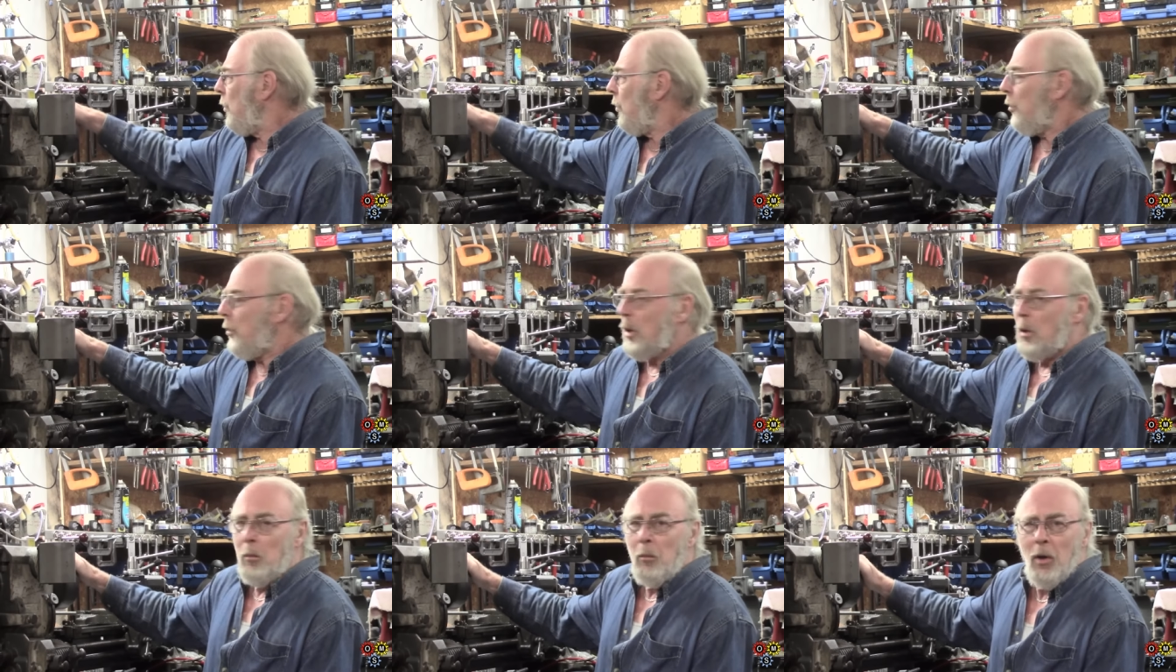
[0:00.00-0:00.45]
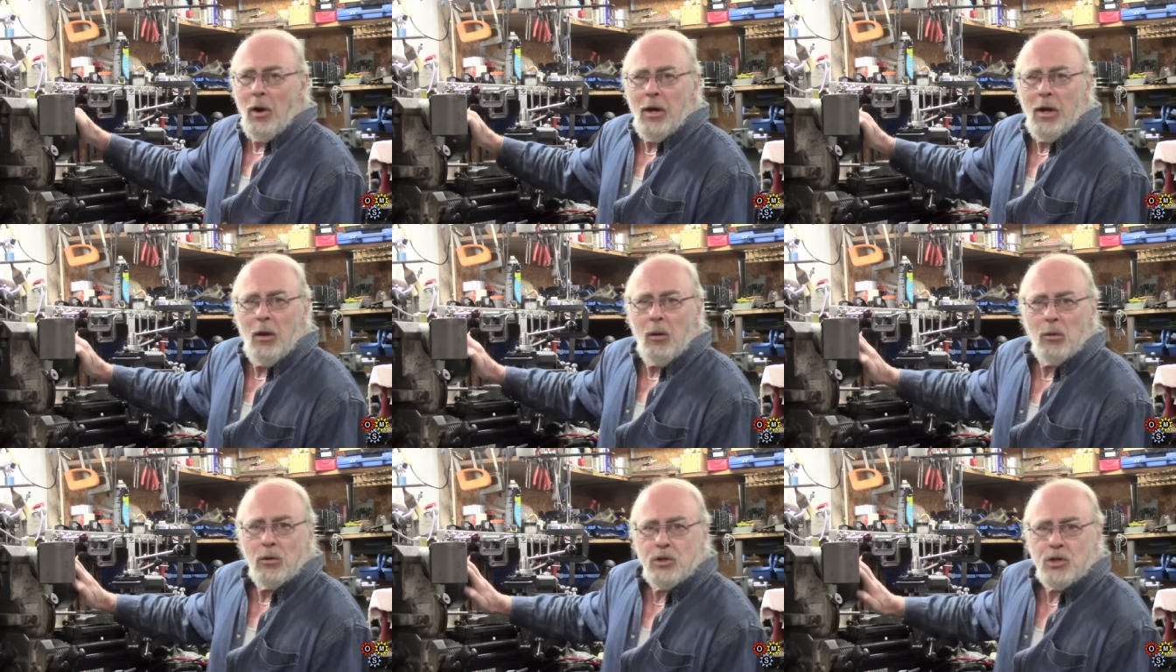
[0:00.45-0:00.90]
but my
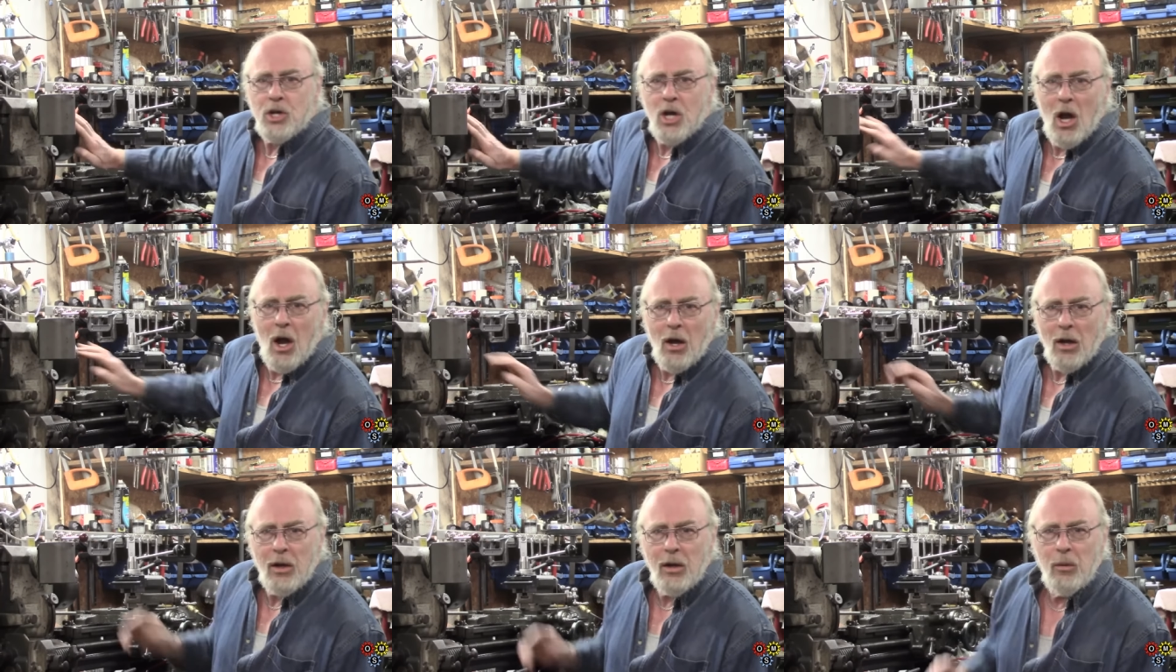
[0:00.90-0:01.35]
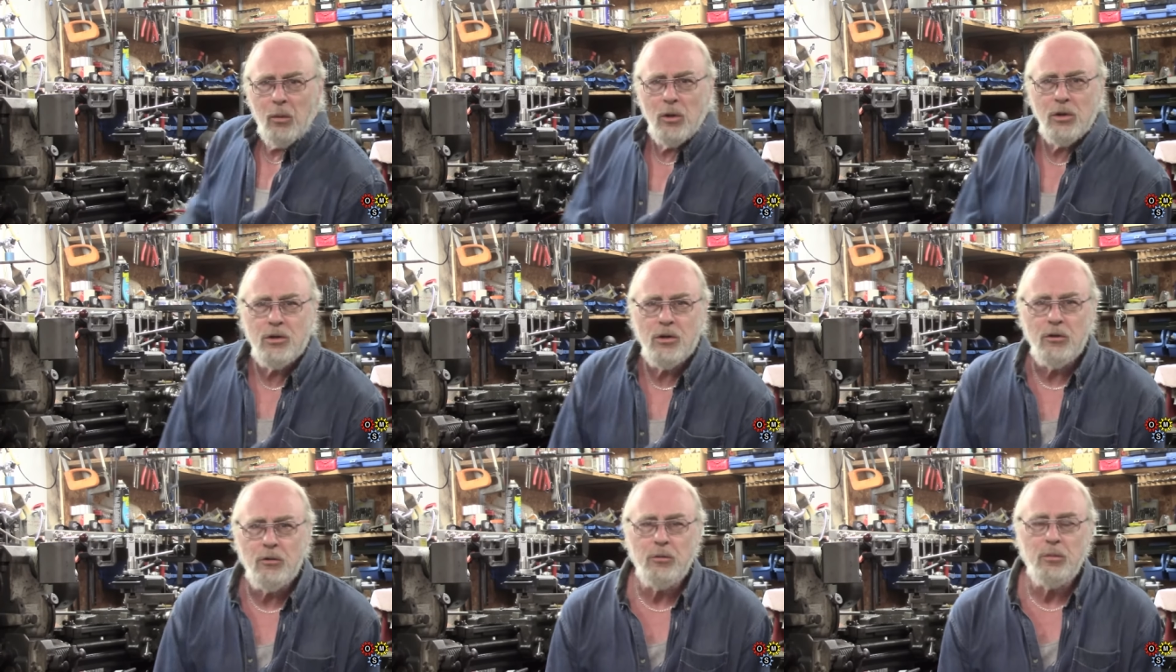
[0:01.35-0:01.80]
old chuck
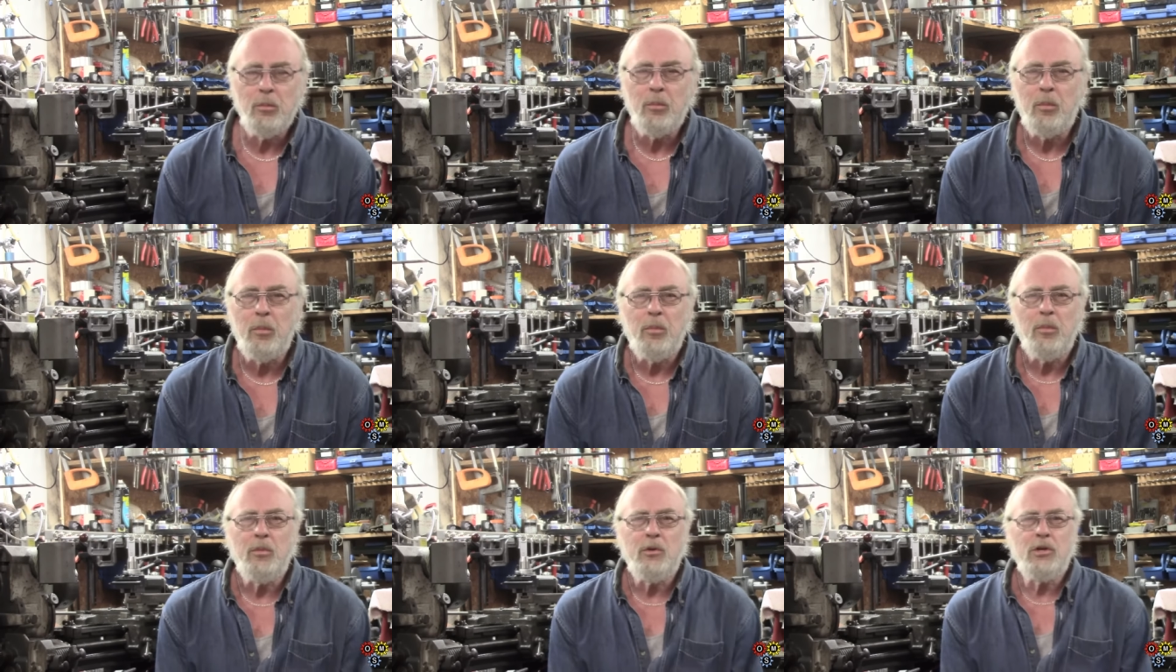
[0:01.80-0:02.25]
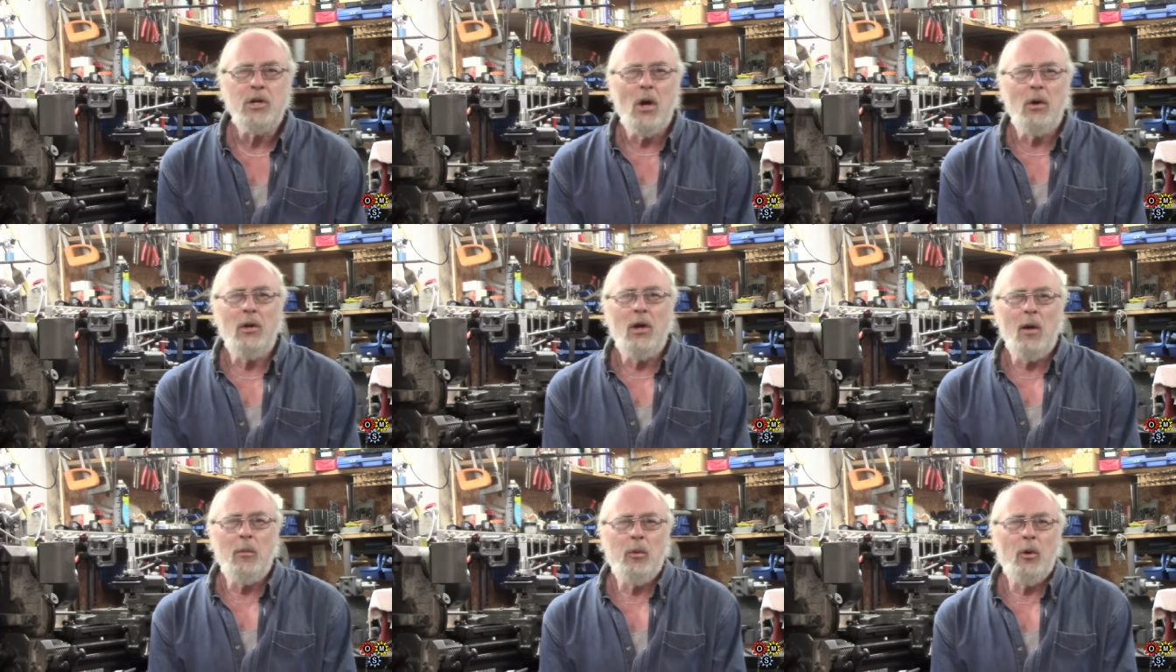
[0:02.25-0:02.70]
which is
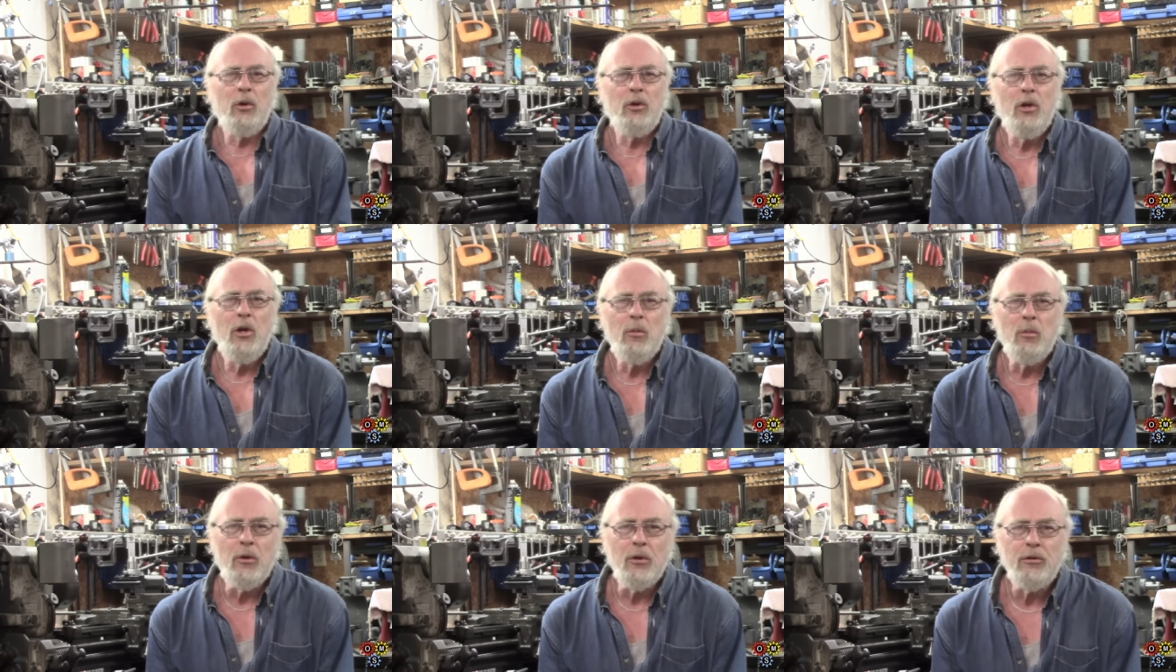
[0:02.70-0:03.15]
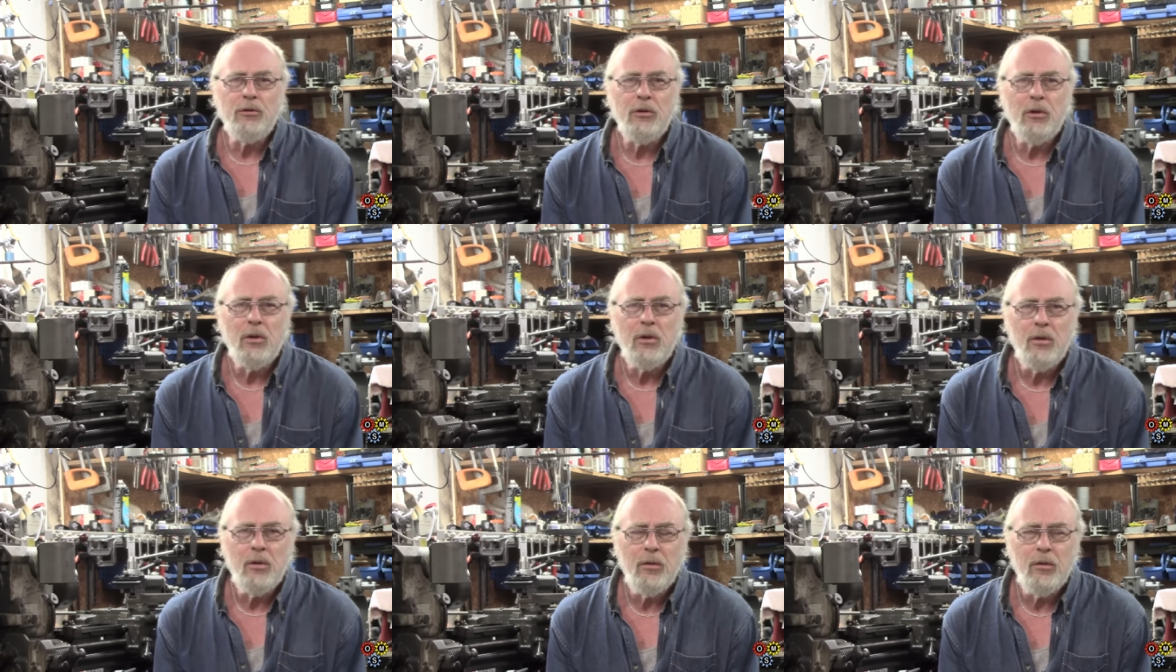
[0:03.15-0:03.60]
shown up on numerous
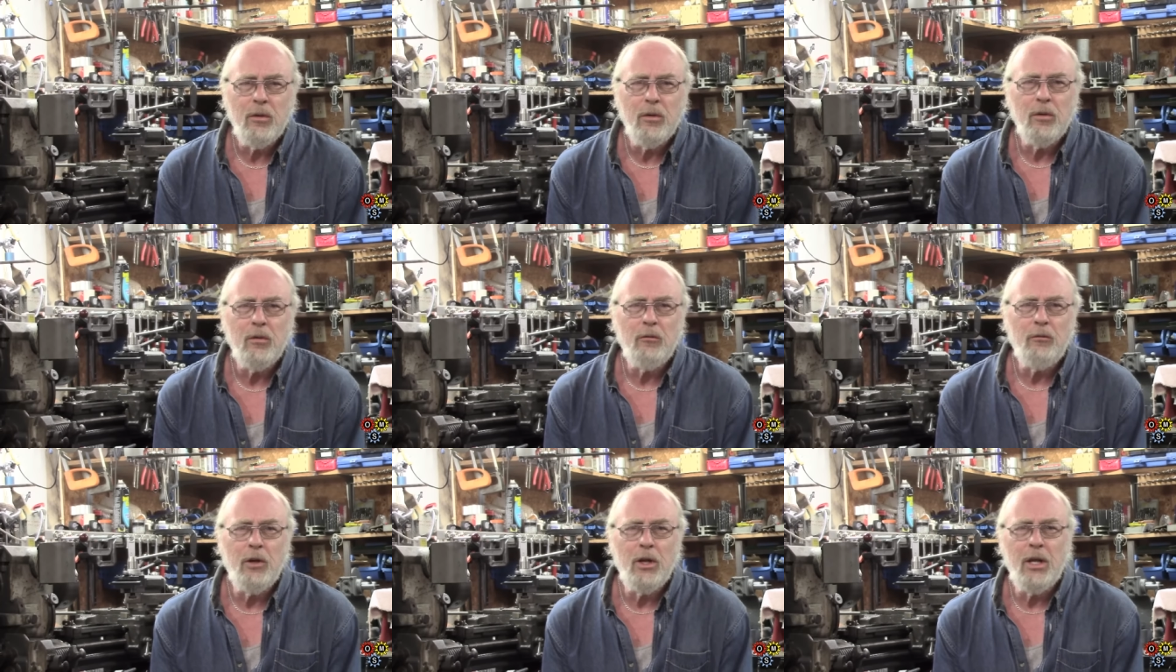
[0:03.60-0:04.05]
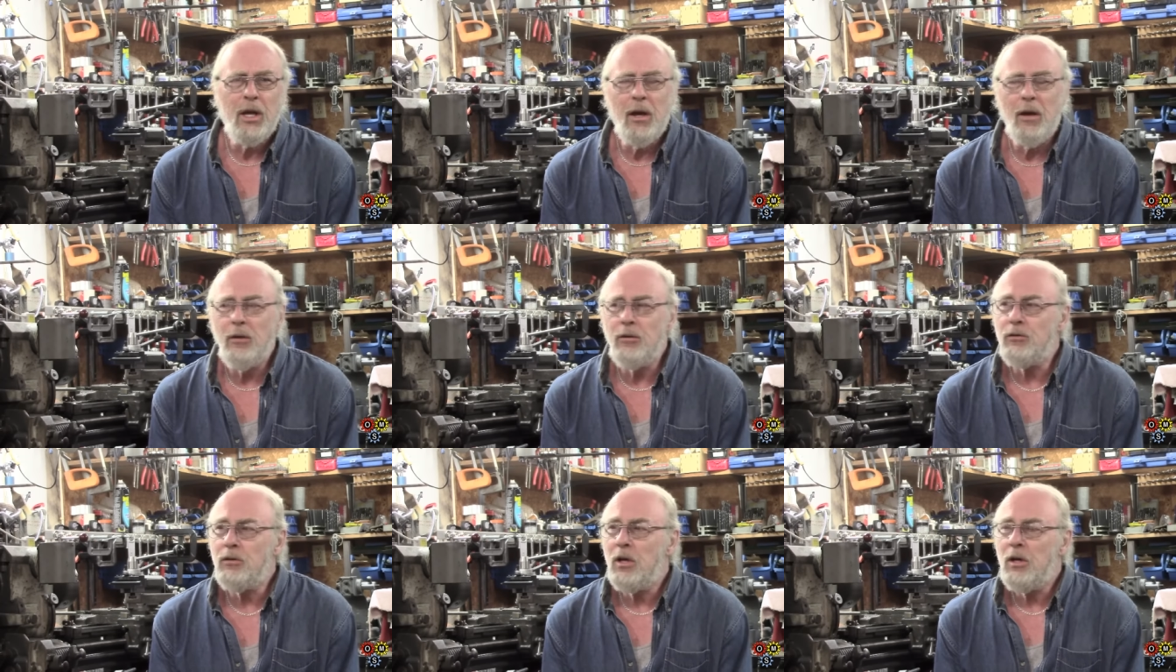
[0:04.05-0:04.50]

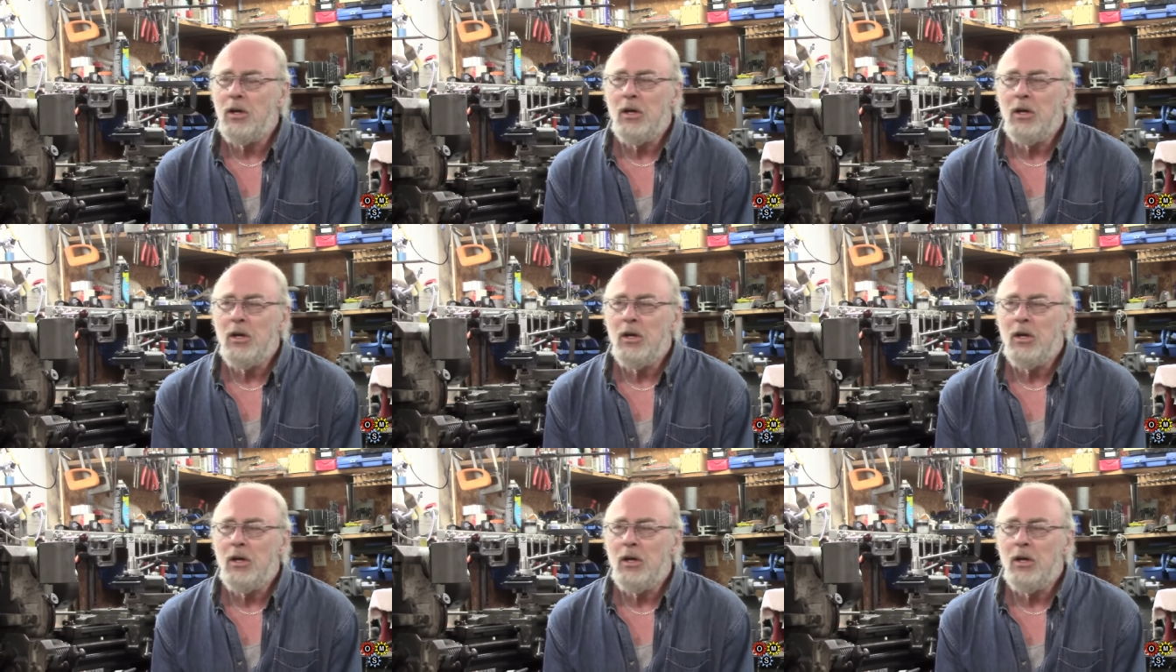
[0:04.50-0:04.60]
videos